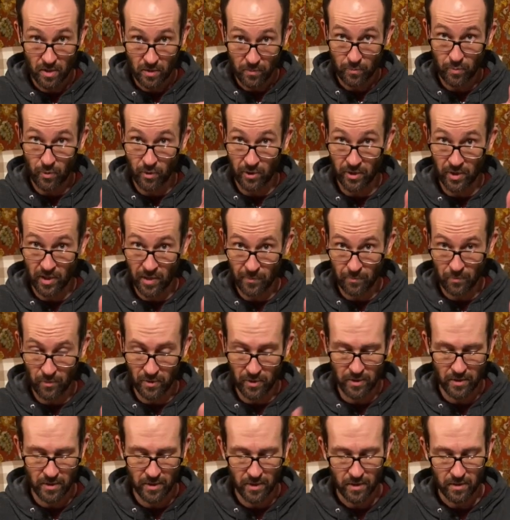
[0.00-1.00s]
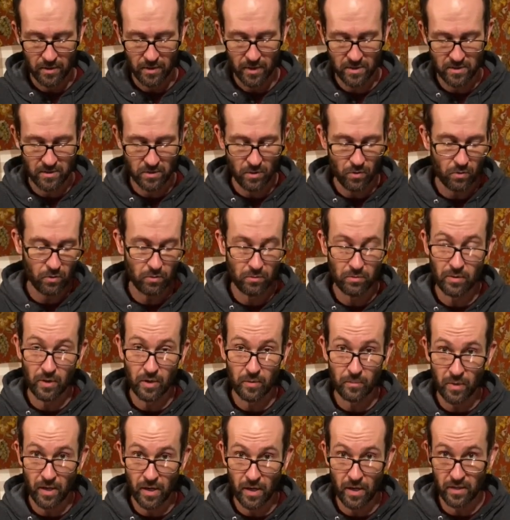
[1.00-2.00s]
pointing upward. That's to hold our
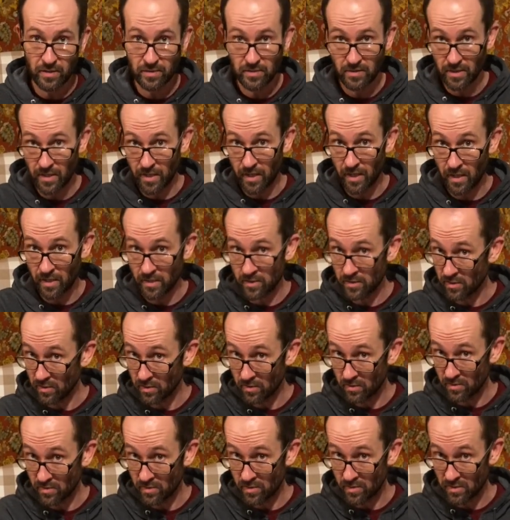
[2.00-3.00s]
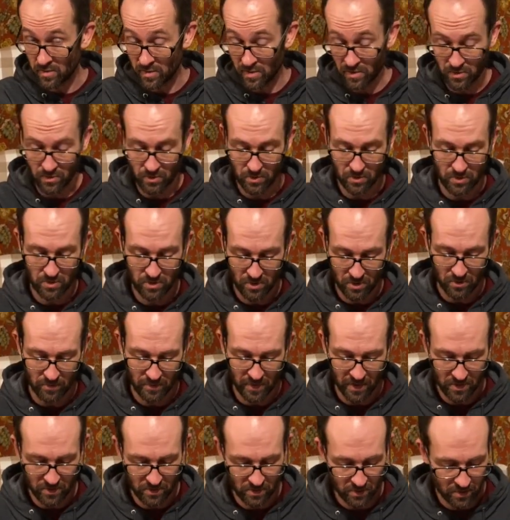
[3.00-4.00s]
box and to use the scissors. So
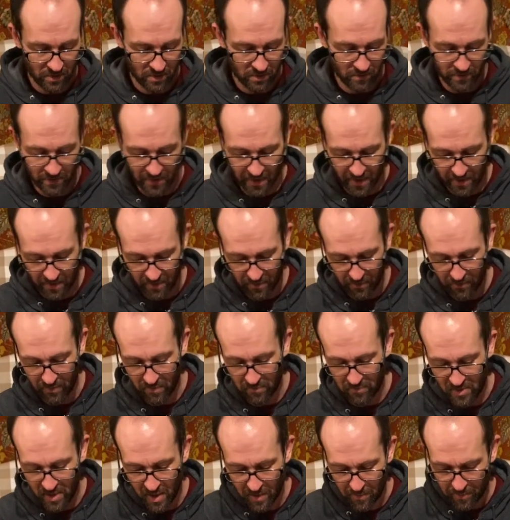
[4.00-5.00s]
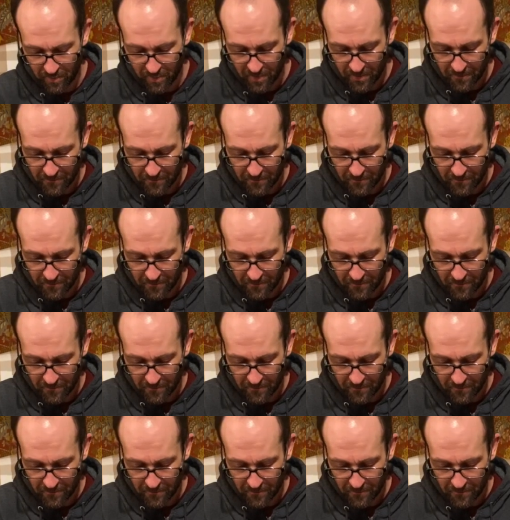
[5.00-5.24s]
make sure you're doing that. Thumbs up.